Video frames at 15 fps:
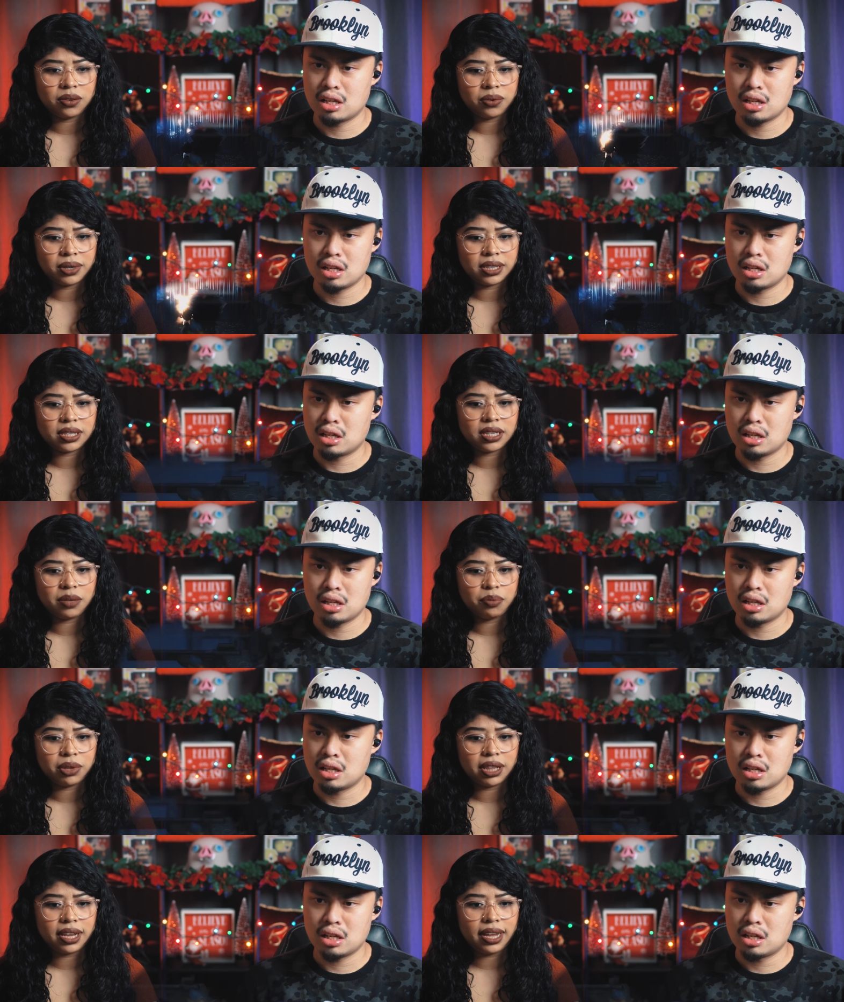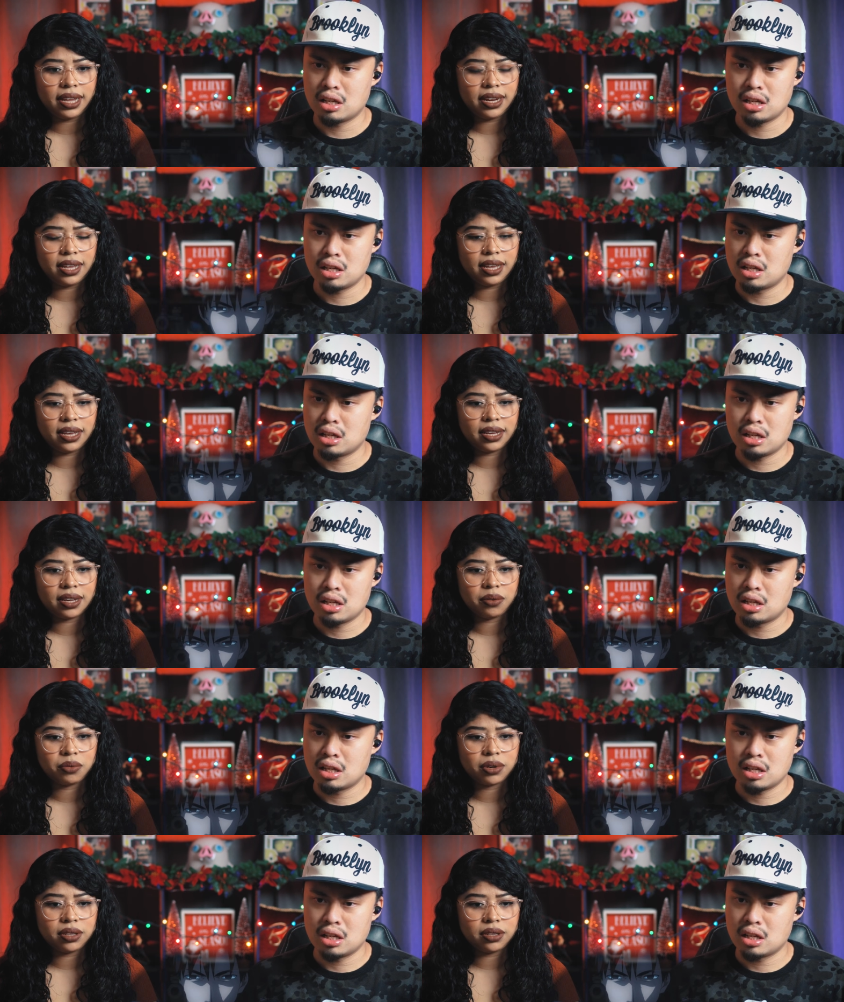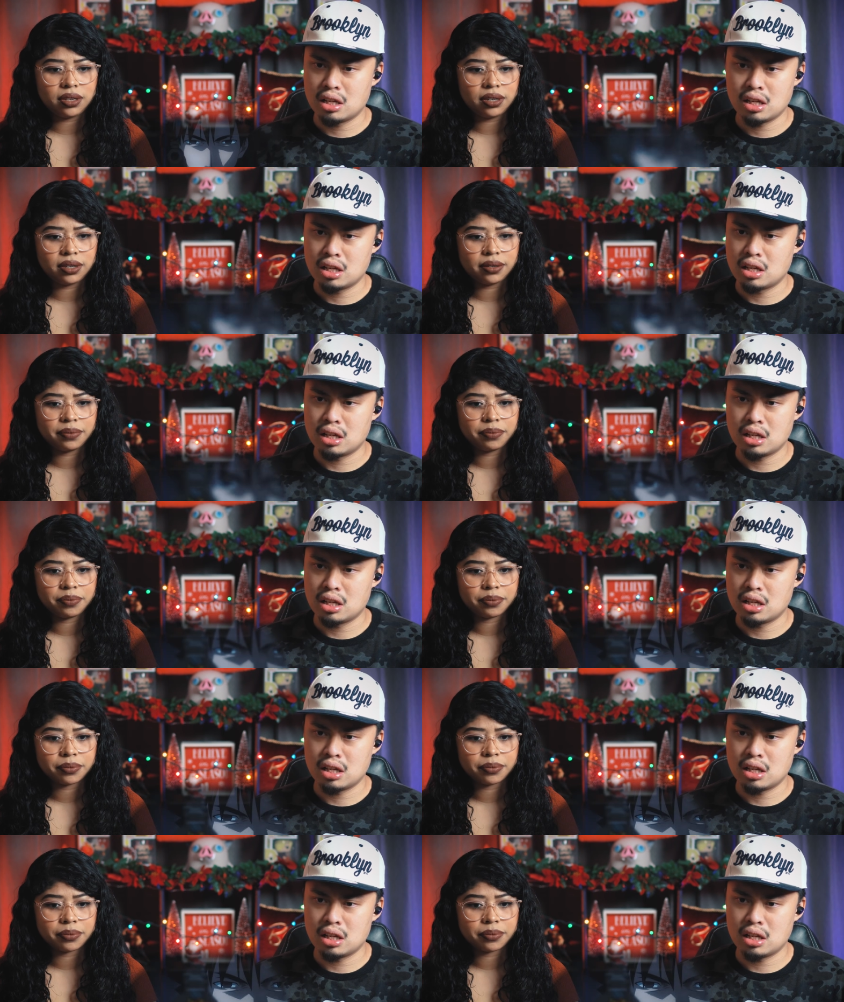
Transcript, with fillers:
Speaker 1: What is he planning? I wonder.